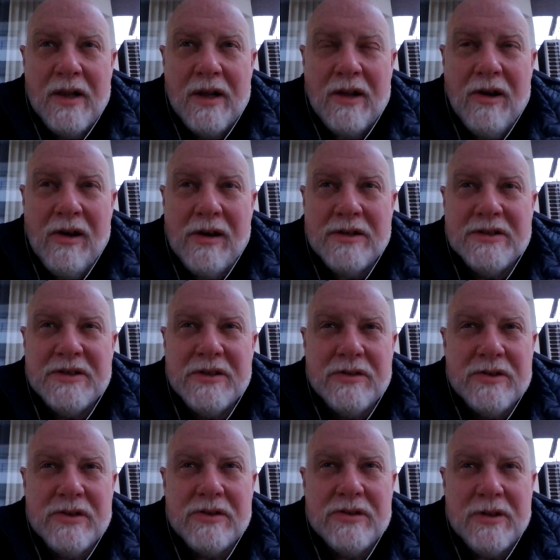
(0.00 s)
Kong still
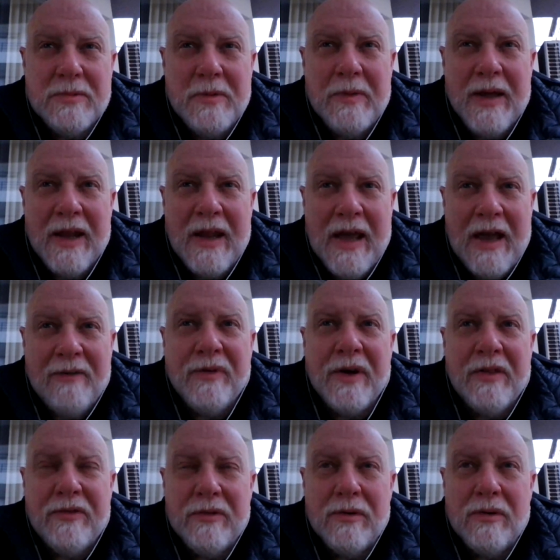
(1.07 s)
shows up about
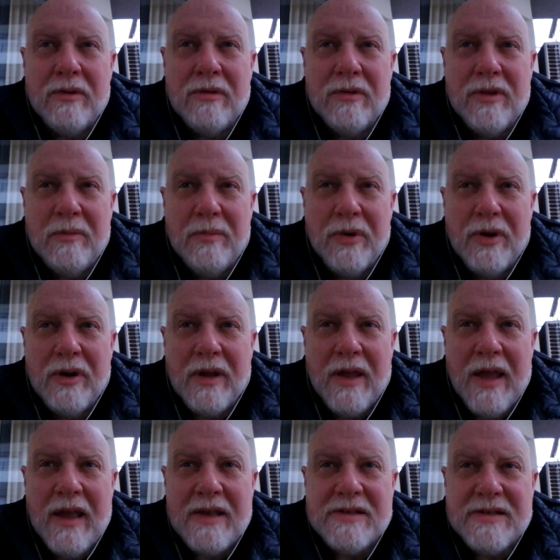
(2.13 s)
halfway through the book
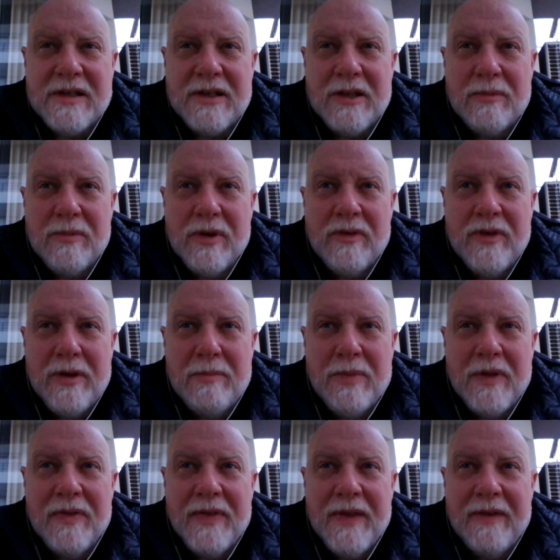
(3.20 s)
as in the movie,
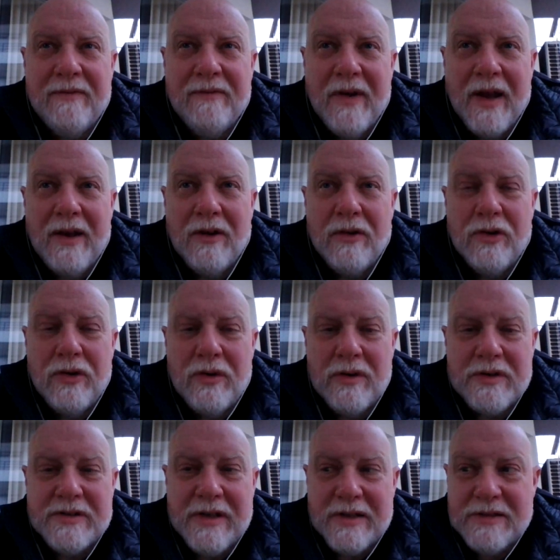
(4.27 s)
but the final New
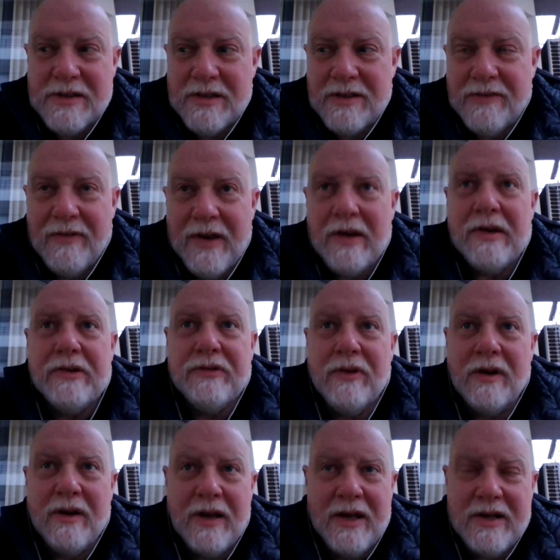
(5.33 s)
York section is very
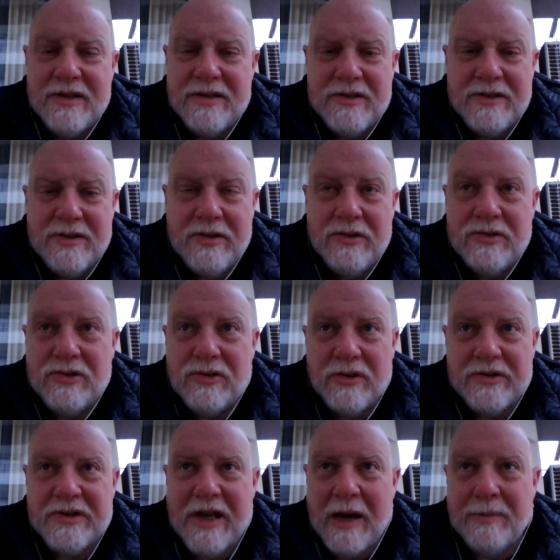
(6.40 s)
truncated. It's just two
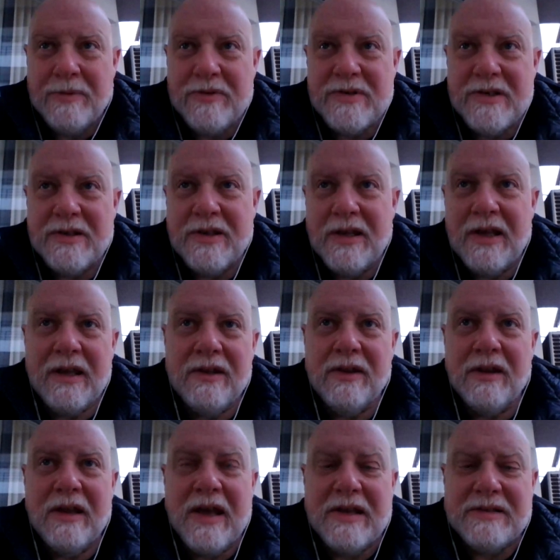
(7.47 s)
short chapters at the end,
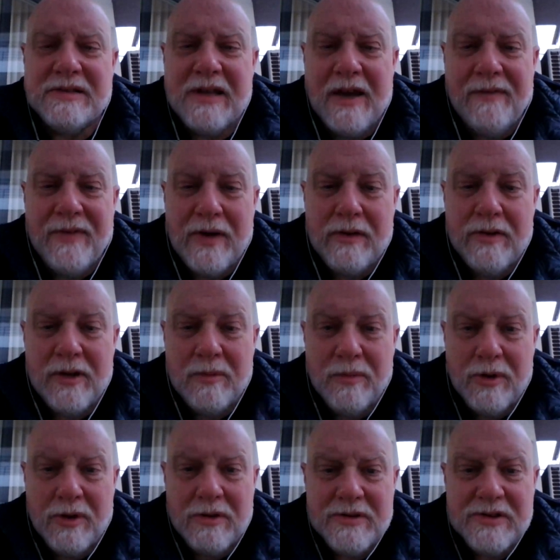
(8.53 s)
the last half hour of the
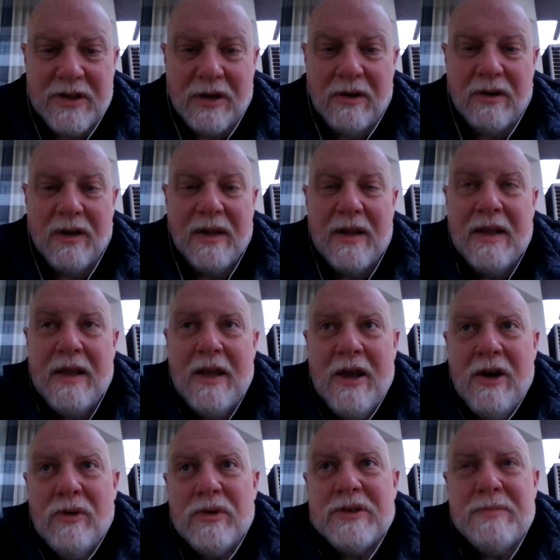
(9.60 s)
book or so,
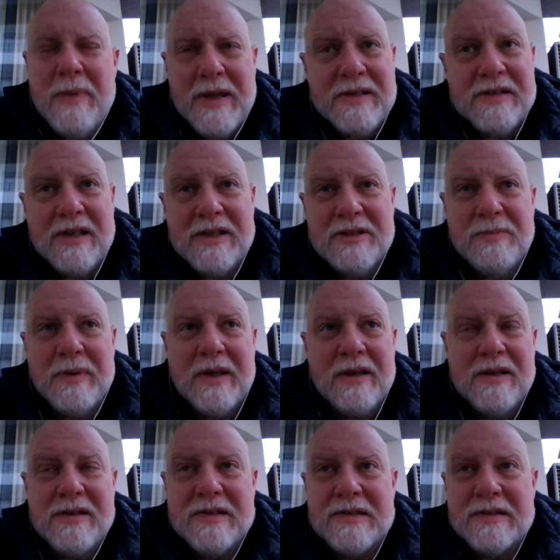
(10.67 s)
which makes sense,
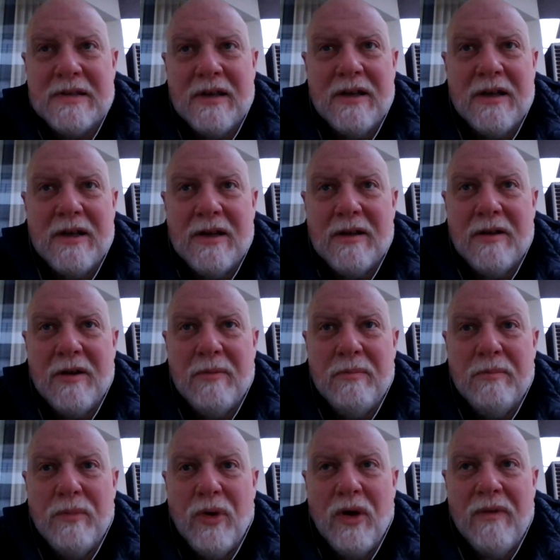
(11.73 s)
because uh,
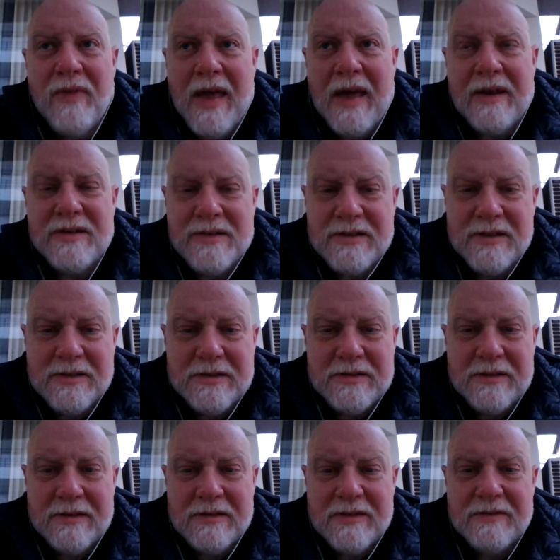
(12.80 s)
more of that is
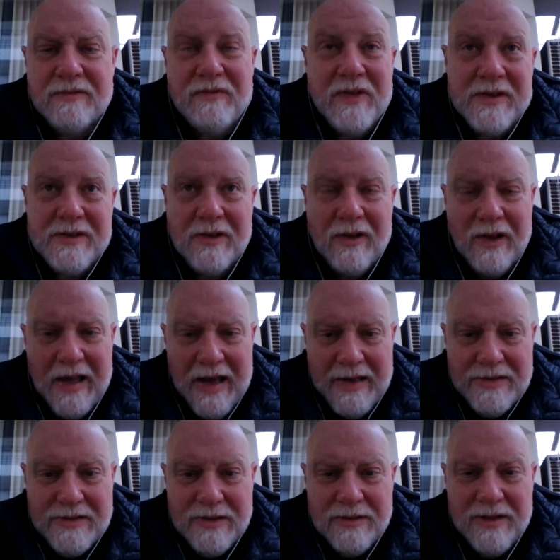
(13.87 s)
just is physical
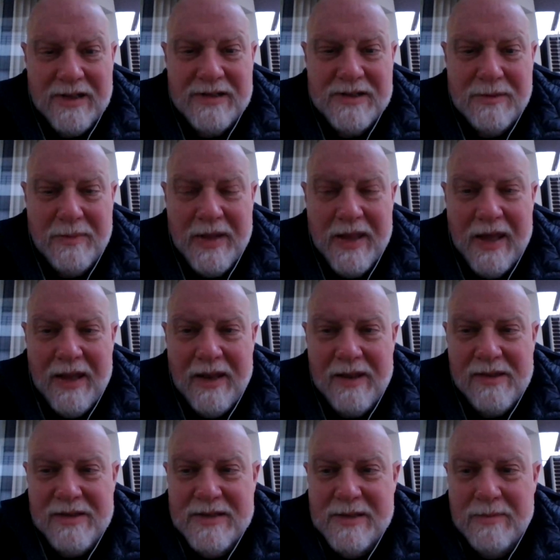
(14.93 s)
action, and some of that
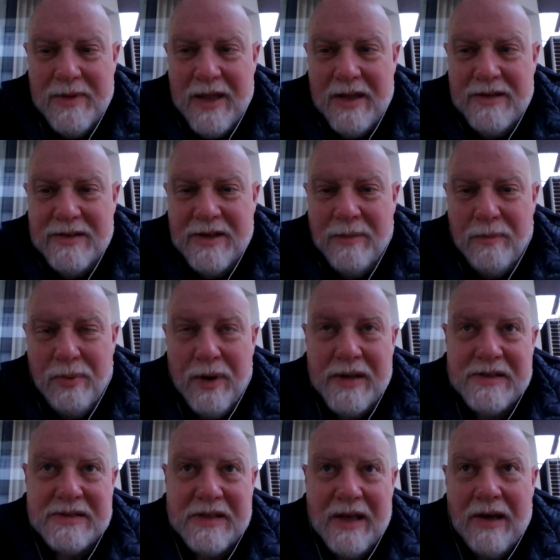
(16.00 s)
and some of that is
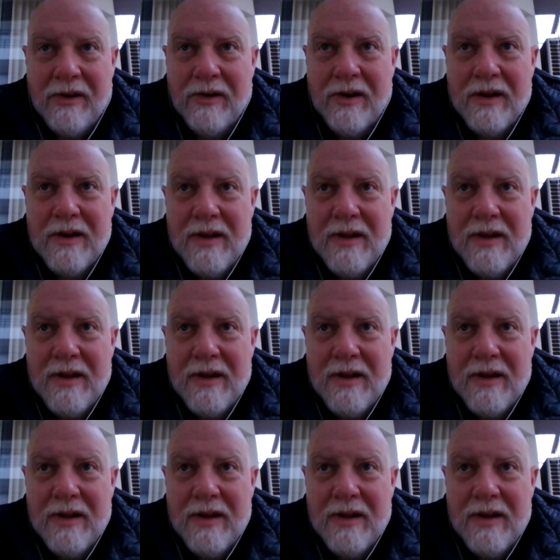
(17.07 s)
compressed down